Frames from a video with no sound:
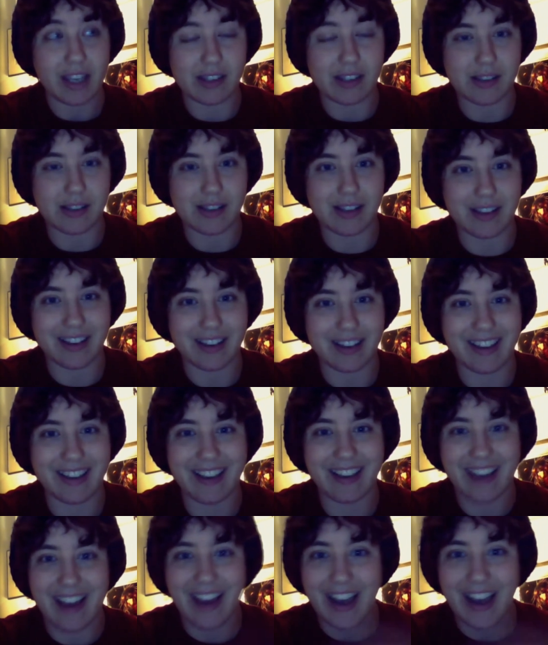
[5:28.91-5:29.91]
because
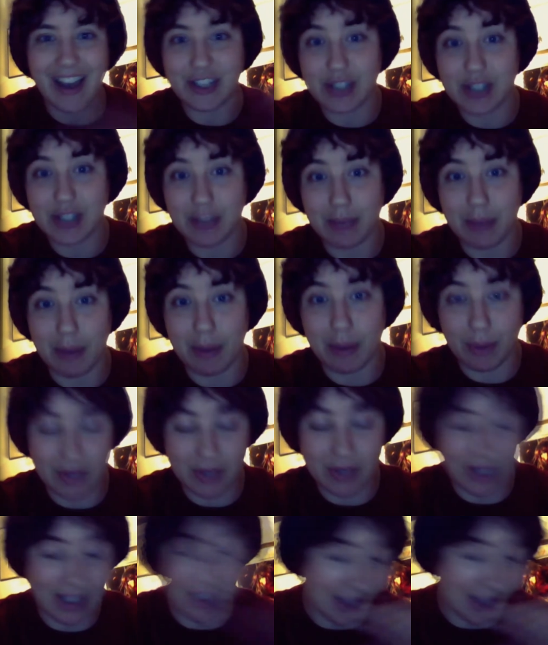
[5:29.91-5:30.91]
I just had my
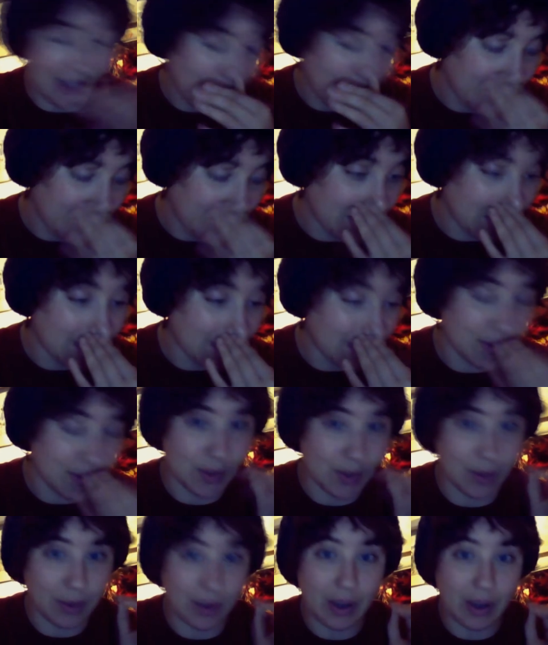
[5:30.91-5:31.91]
birthday like a week or
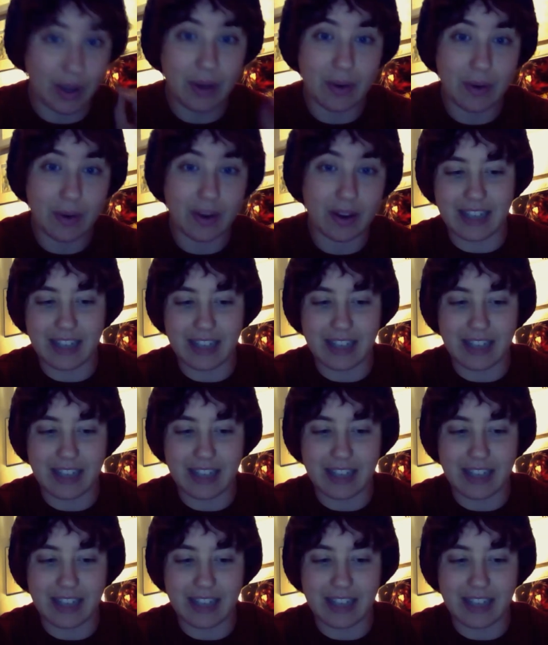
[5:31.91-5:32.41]
so ago,